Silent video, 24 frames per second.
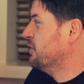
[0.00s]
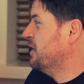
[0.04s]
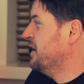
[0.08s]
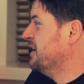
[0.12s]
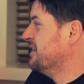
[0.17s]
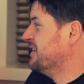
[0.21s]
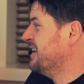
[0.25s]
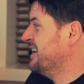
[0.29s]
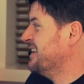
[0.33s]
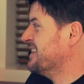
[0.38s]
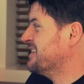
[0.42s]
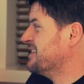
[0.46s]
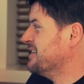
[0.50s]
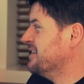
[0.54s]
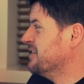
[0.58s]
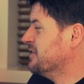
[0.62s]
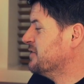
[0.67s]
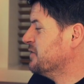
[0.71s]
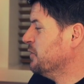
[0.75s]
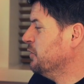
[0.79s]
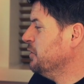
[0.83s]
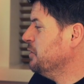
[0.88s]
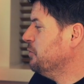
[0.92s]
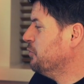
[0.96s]
great, and
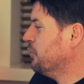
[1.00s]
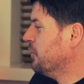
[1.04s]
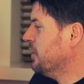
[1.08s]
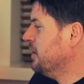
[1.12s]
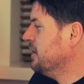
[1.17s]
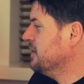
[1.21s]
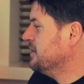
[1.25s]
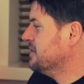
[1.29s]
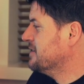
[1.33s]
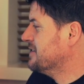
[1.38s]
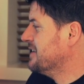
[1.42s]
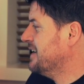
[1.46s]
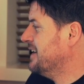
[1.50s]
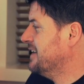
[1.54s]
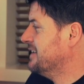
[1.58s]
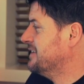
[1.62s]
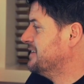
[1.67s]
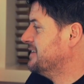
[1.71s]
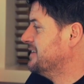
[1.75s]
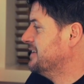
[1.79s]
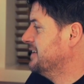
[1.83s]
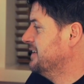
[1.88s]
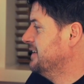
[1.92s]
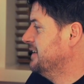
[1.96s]
it's only priced
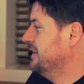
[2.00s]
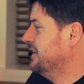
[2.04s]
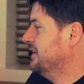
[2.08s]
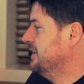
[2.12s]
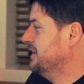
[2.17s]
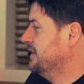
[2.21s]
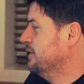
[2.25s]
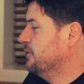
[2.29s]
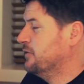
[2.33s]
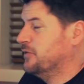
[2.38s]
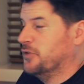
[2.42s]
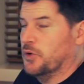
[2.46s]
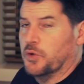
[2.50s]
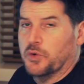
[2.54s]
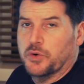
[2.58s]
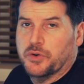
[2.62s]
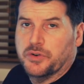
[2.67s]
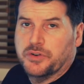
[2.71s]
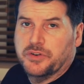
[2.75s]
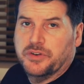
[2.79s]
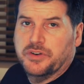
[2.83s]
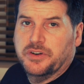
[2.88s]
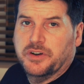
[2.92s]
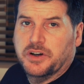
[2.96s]
at
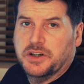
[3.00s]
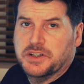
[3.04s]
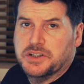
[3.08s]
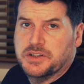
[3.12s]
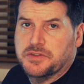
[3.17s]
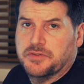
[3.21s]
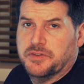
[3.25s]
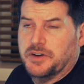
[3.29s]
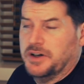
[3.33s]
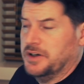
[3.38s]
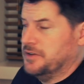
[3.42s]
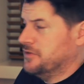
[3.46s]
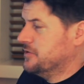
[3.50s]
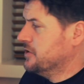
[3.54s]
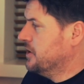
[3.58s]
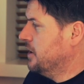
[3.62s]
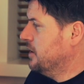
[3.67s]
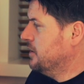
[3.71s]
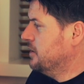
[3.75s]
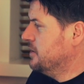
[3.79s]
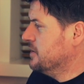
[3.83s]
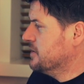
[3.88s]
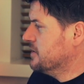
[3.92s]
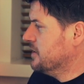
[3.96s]

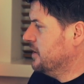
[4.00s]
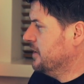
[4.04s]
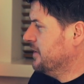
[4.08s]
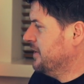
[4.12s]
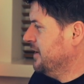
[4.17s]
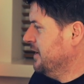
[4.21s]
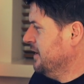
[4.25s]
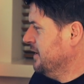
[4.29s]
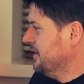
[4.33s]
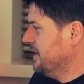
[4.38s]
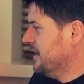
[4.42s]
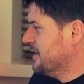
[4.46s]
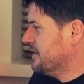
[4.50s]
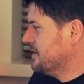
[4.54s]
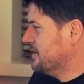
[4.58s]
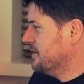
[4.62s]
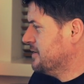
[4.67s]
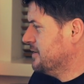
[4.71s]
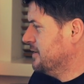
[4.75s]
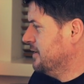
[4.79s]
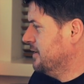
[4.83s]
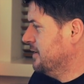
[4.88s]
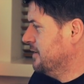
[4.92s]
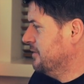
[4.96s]
$495. I think
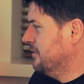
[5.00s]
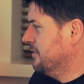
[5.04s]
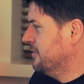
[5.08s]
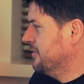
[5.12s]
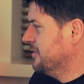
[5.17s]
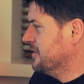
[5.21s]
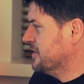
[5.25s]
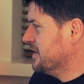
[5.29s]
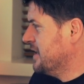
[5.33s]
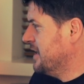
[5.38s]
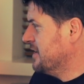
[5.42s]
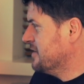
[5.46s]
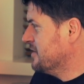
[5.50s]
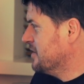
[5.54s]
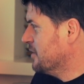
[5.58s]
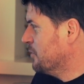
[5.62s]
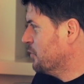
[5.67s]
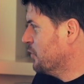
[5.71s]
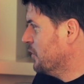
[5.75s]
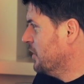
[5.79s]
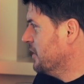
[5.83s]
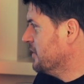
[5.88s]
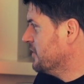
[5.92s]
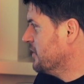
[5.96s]
that's a
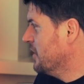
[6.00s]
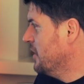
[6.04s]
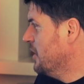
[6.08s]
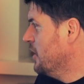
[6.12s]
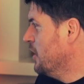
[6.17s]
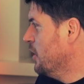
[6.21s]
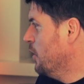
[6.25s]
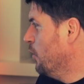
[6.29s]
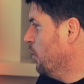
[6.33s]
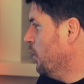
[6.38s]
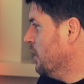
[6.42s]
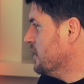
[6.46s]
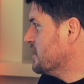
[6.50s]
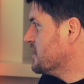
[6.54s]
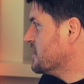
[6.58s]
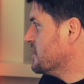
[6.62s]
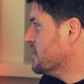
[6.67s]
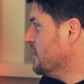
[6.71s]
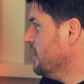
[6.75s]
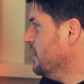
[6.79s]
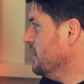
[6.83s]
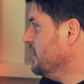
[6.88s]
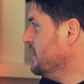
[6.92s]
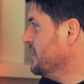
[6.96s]
fantastic price. What
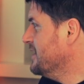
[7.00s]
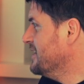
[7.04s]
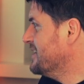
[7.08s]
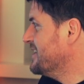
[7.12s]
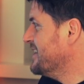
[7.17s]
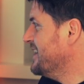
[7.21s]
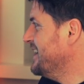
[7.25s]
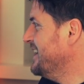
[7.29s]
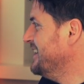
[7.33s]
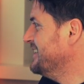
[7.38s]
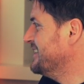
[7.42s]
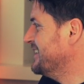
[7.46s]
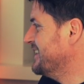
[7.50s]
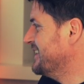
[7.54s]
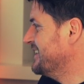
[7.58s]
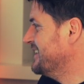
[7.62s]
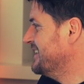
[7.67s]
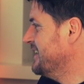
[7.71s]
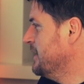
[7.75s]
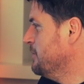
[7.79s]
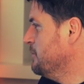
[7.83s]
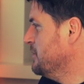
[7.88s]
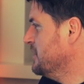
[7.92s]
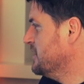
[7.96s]
size is it?
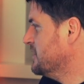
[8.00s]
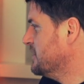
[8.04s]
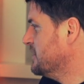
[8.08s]
Let me